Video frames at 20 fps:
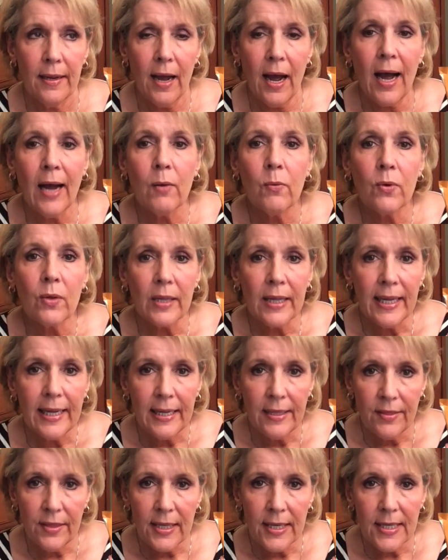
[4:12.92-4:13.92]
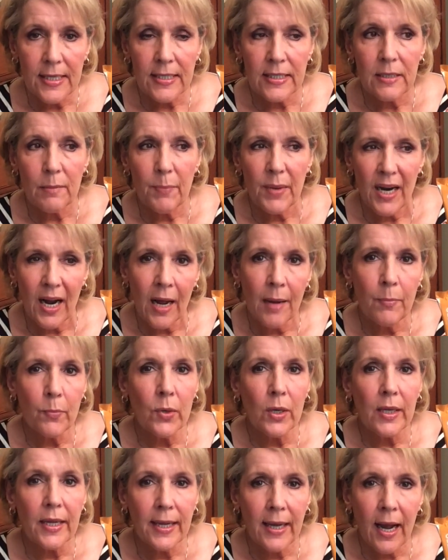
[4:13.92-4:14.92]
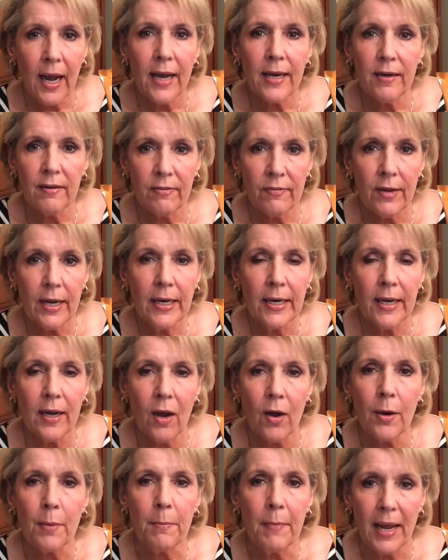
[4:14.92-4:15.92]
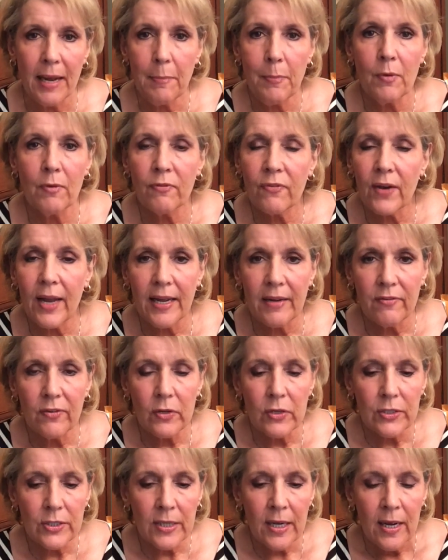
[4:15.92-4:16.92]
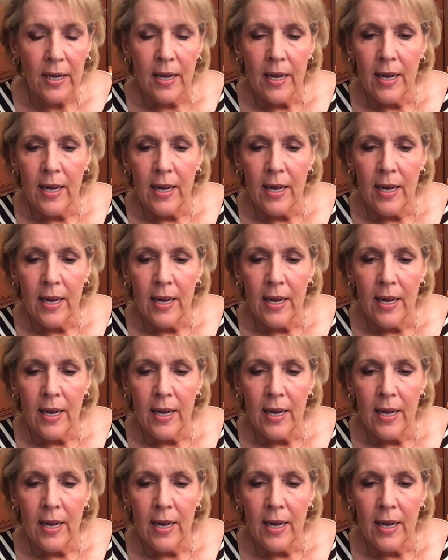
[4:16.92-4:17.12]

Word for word: I will eat this, but I'm really kind of funny on maple flavors.